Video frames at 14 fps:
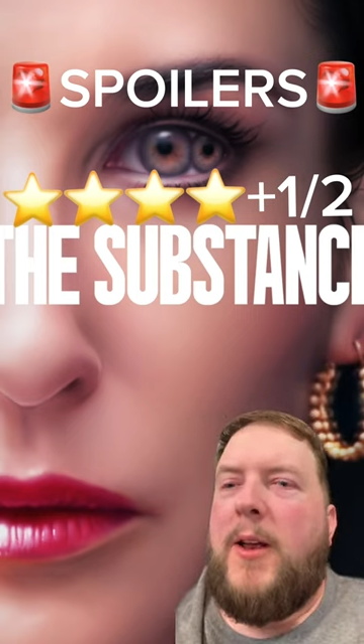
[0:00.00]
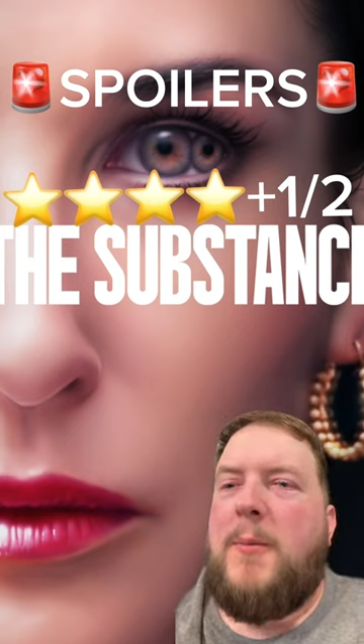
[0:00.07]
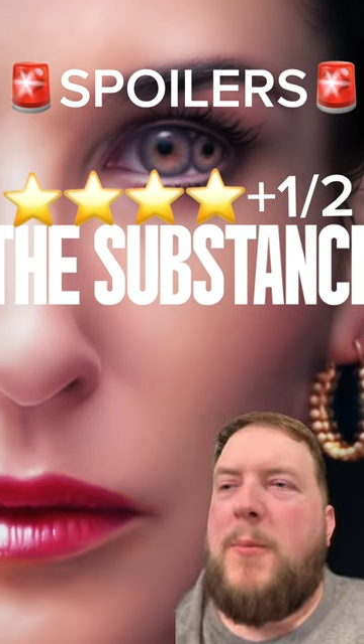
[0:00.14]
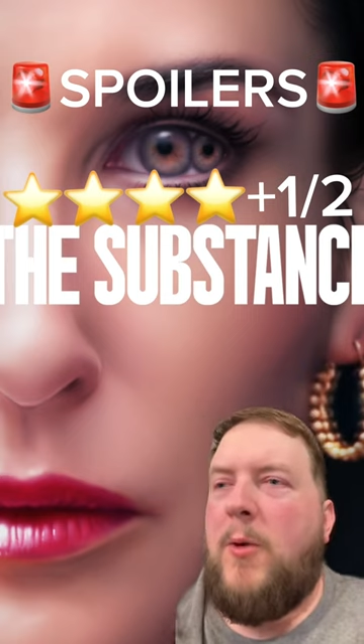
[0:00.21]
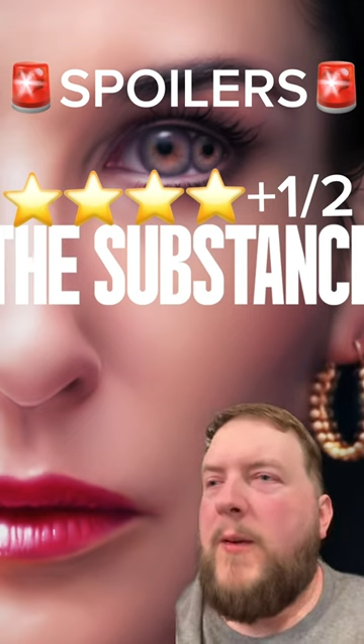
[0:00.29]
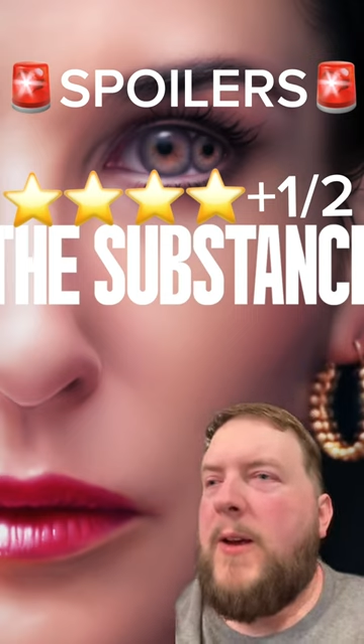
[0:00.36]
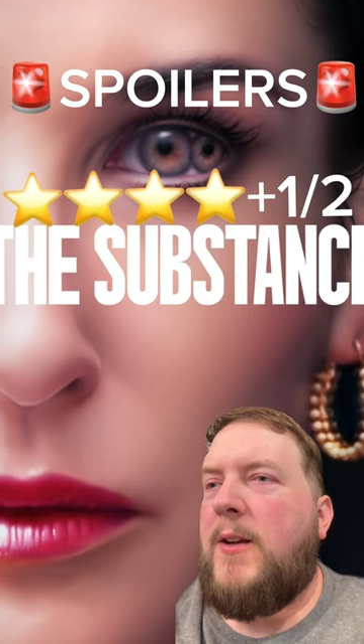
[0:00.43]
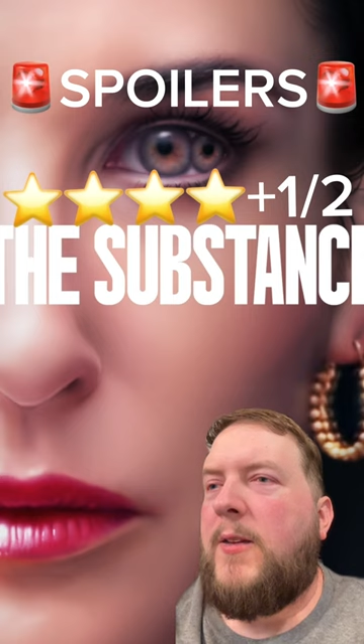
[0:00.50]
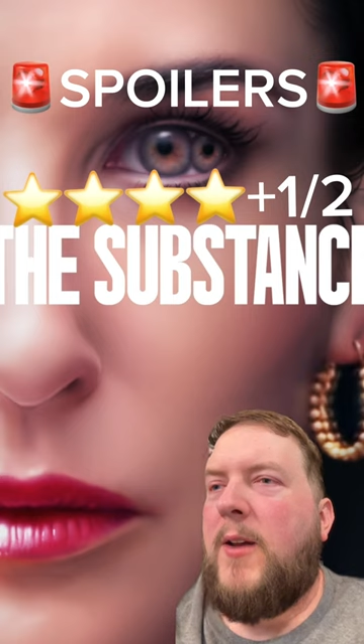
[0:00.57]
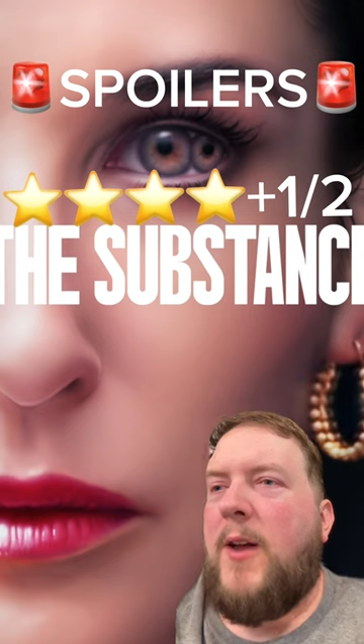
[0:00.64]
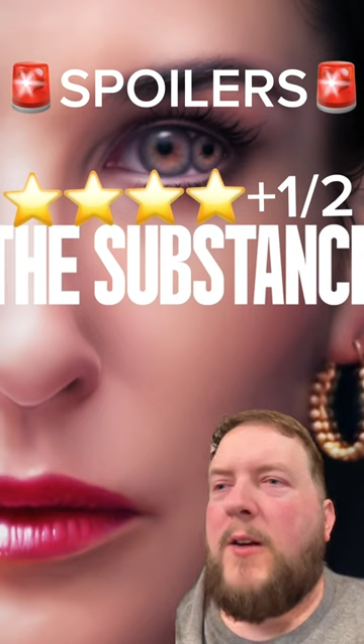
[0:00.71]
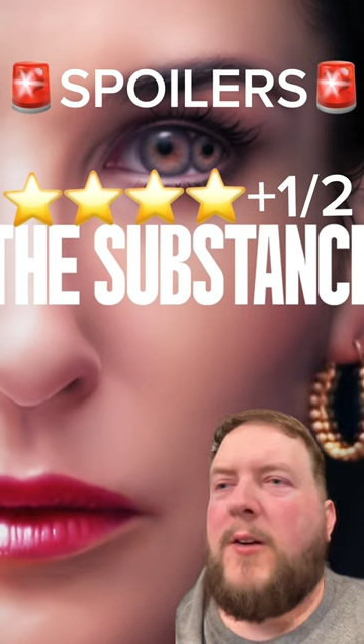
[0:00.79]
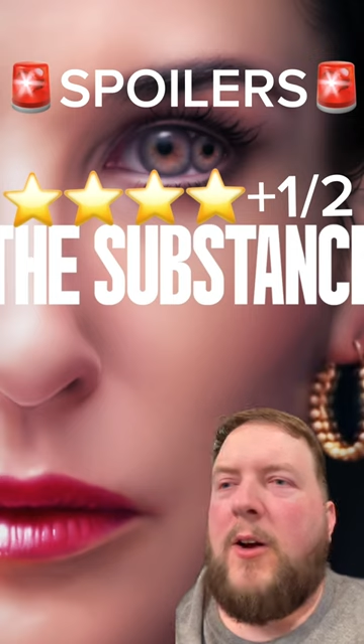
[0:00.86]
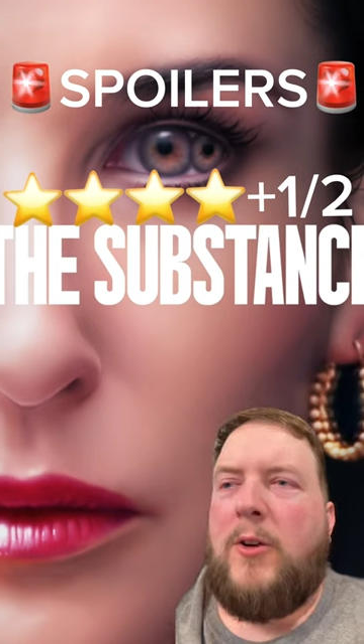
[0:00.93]
and movies
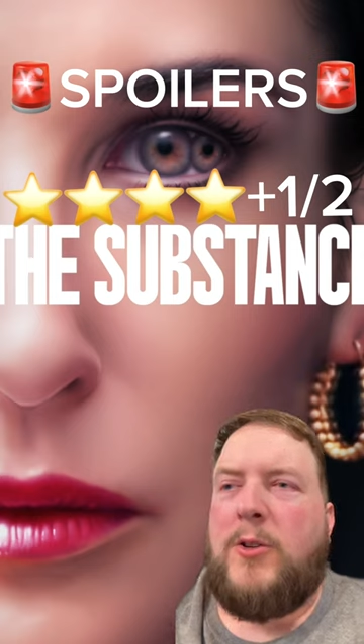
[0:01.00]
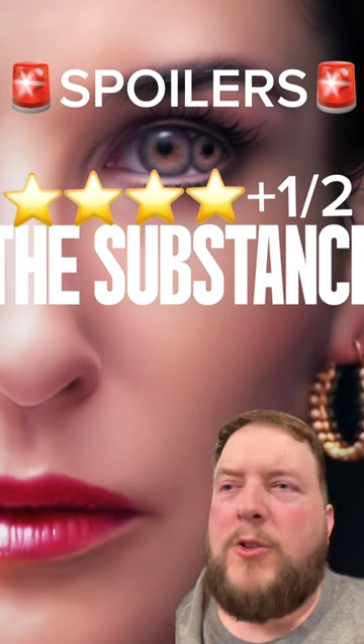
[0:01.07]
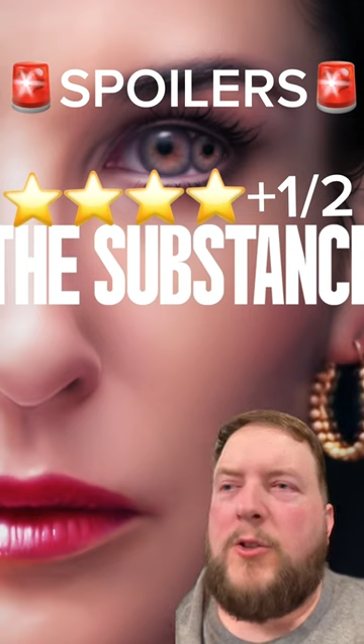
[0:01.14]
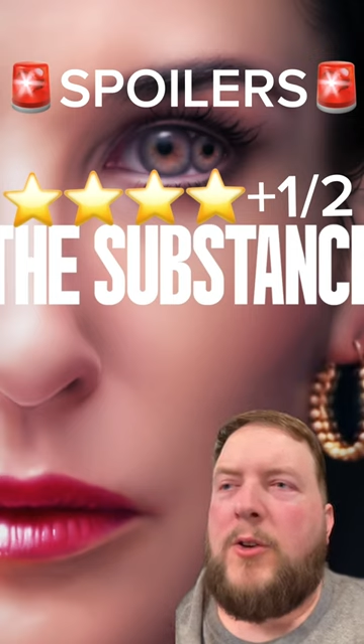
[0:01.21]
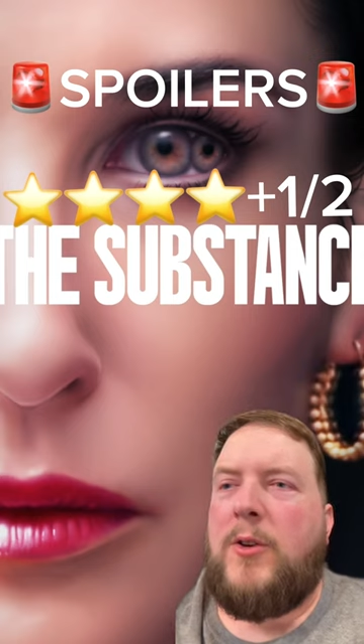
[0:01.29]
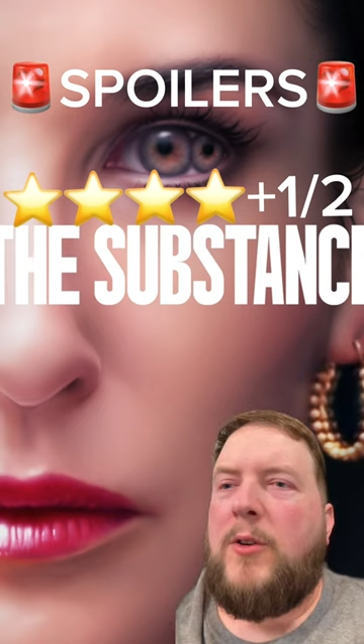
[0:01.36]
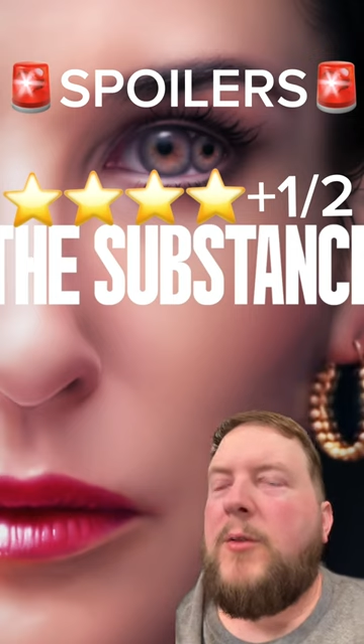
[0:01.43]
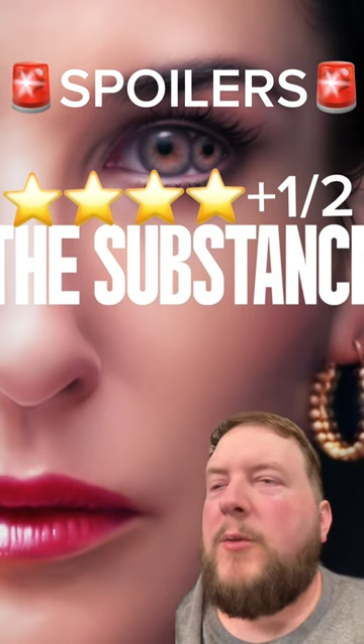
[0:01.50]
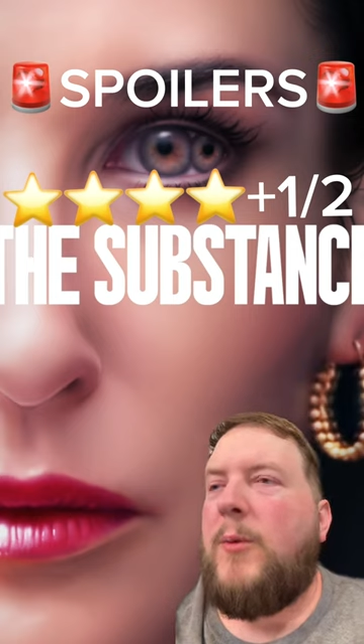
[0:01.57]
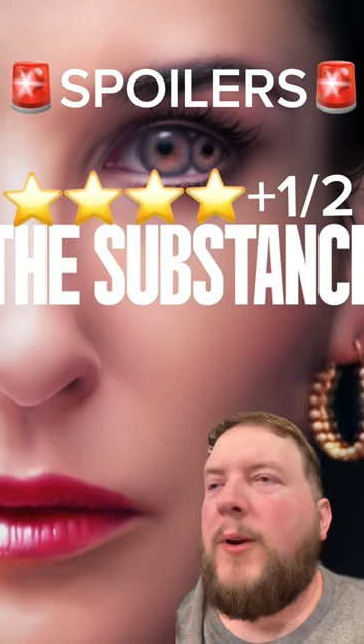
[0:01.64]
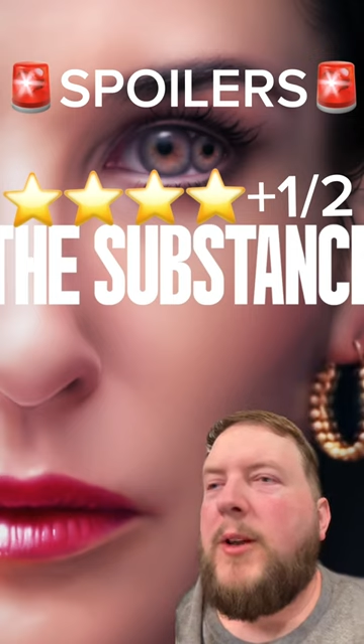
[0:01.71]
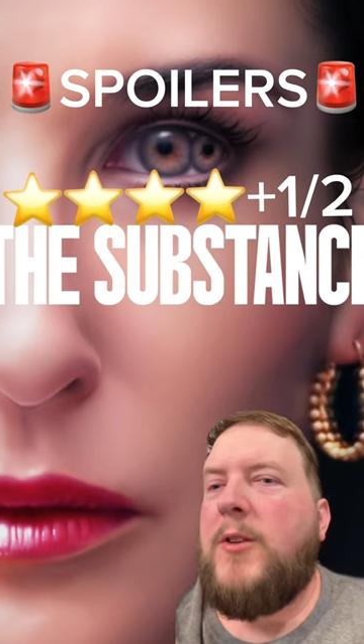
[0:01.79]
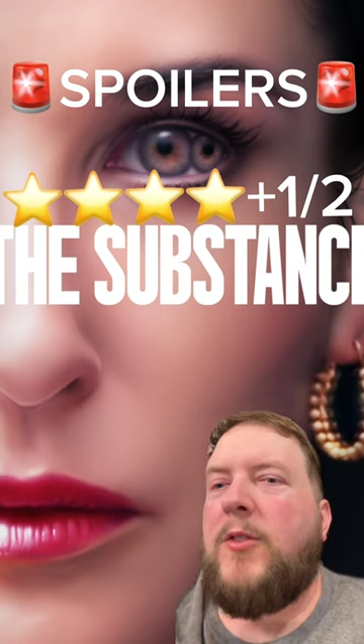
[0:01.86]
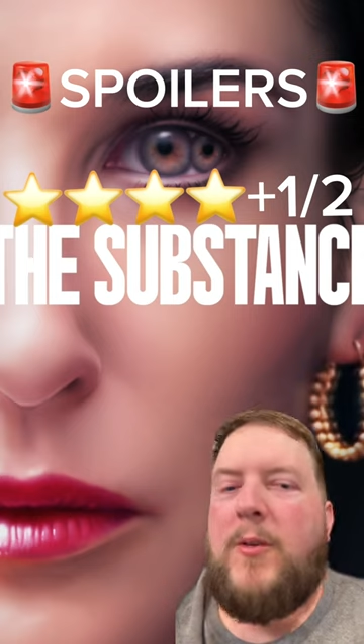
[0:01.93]
and culture
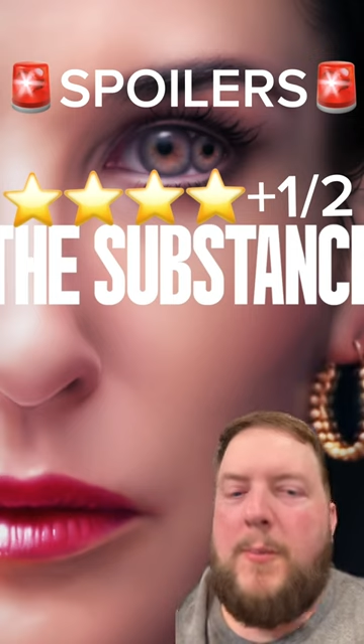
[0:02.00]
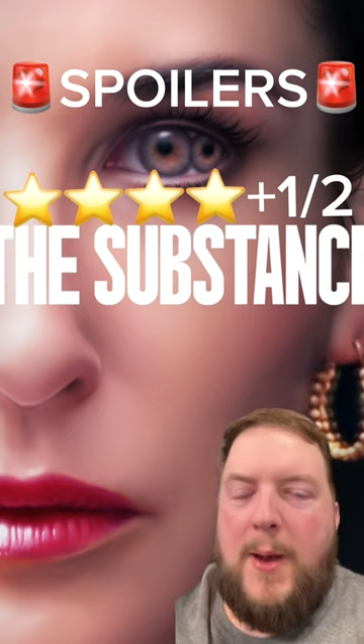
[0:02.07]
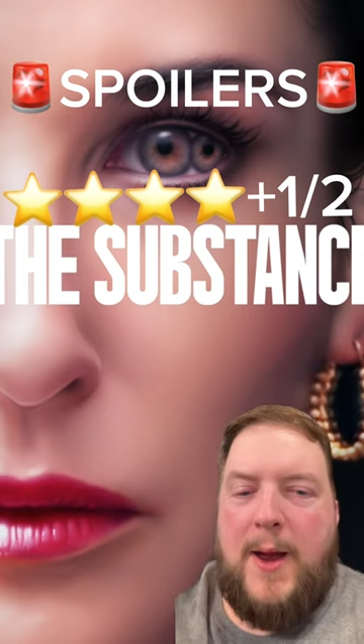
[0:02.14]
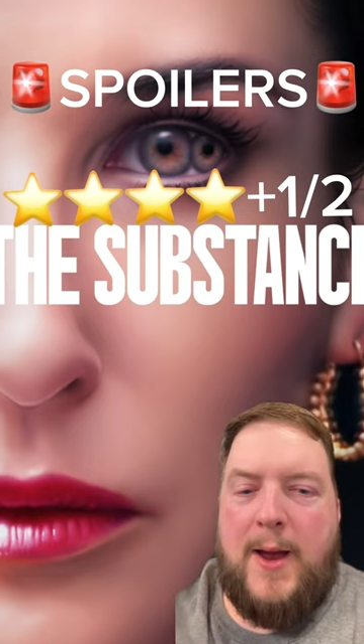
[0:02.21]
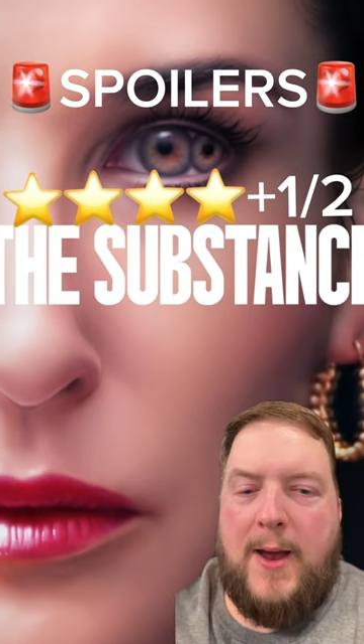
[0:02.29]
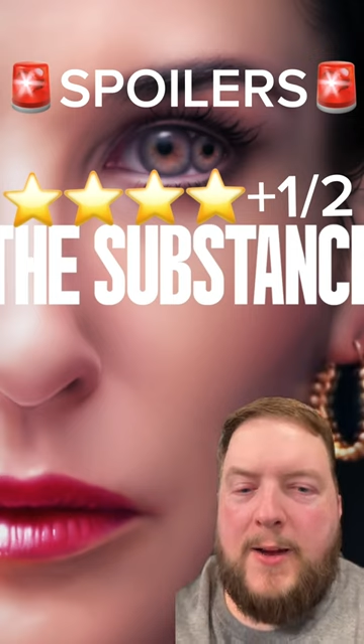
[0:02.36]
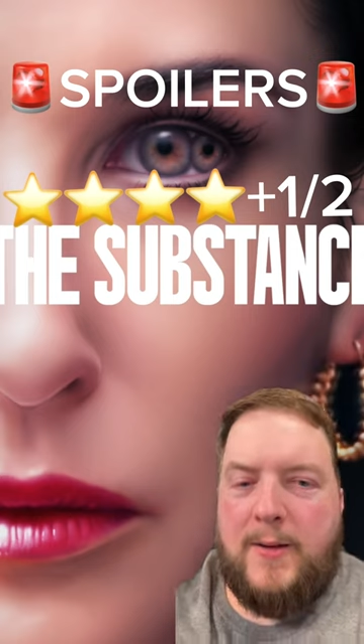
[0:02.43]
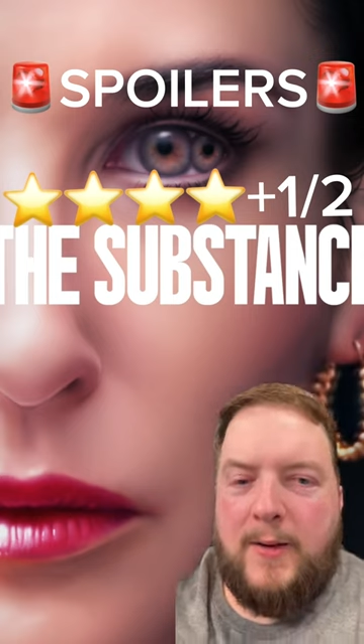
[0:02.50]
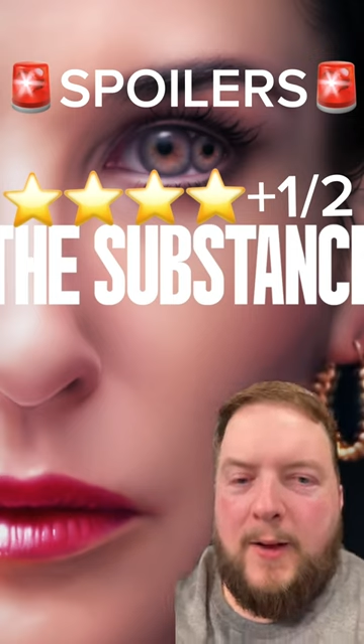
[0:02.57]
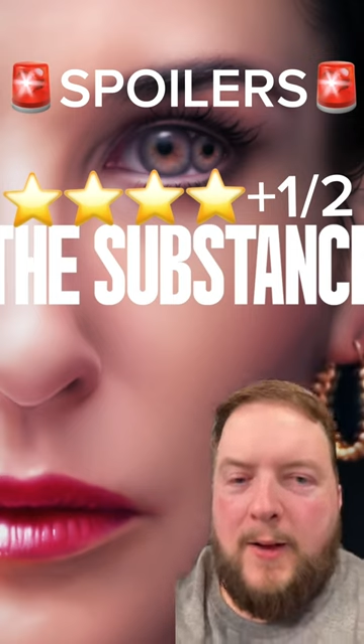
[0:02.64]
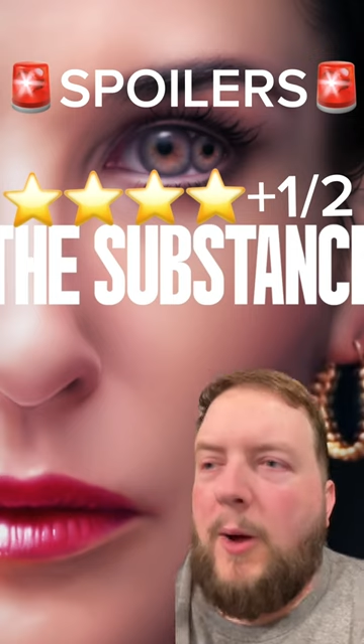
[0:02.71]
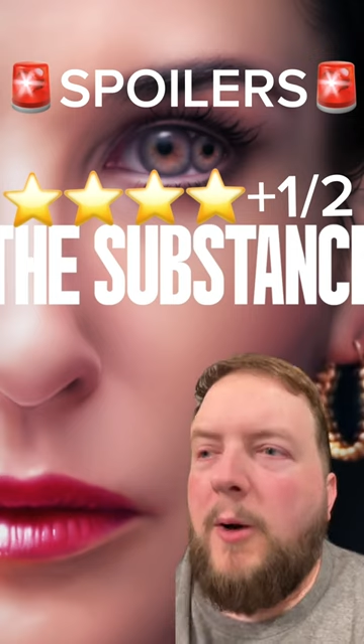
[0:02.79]
really just demand